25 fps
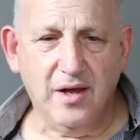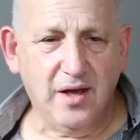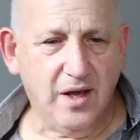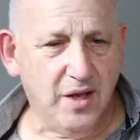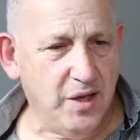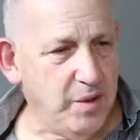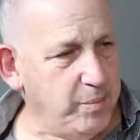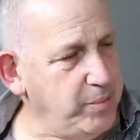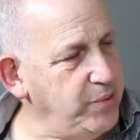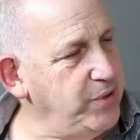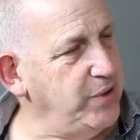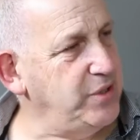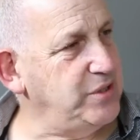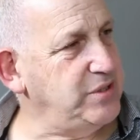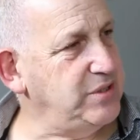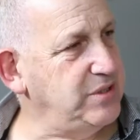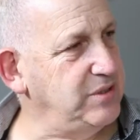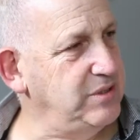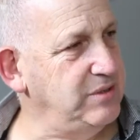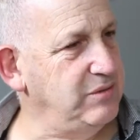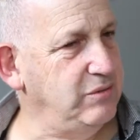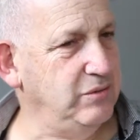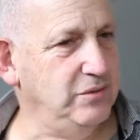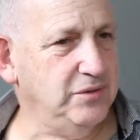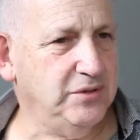And the
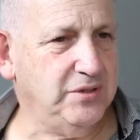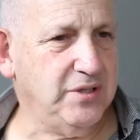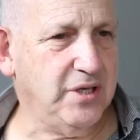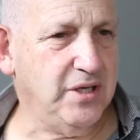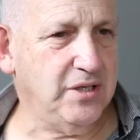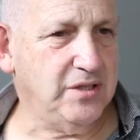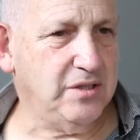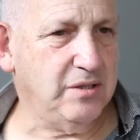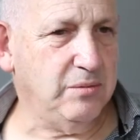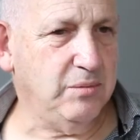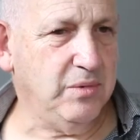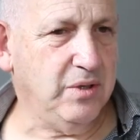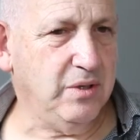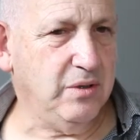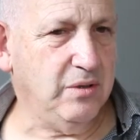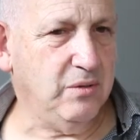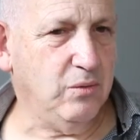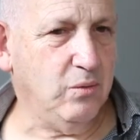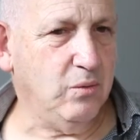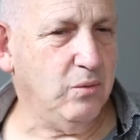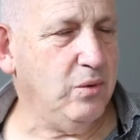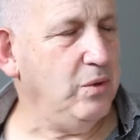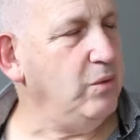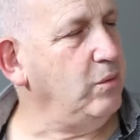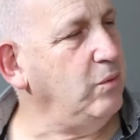person will say to me,
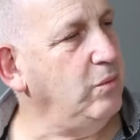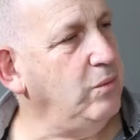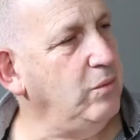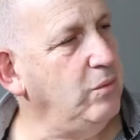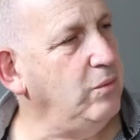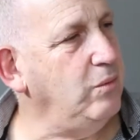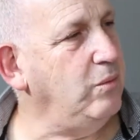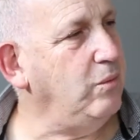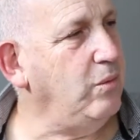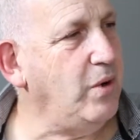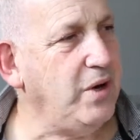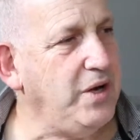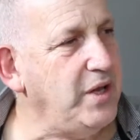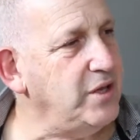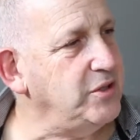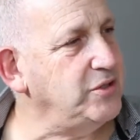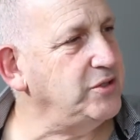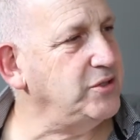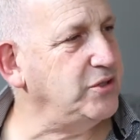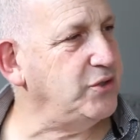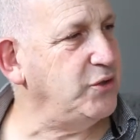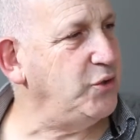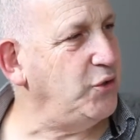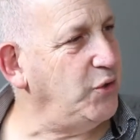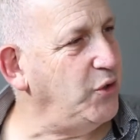well, what
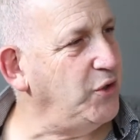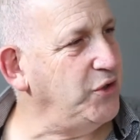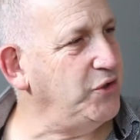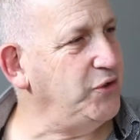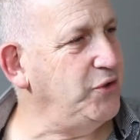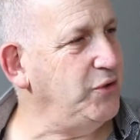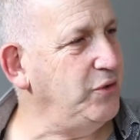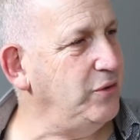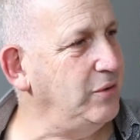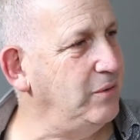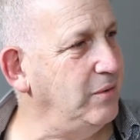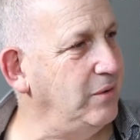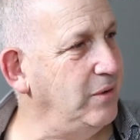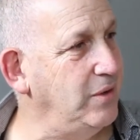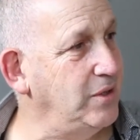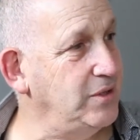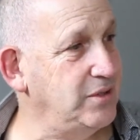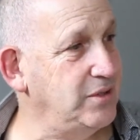else could I do? And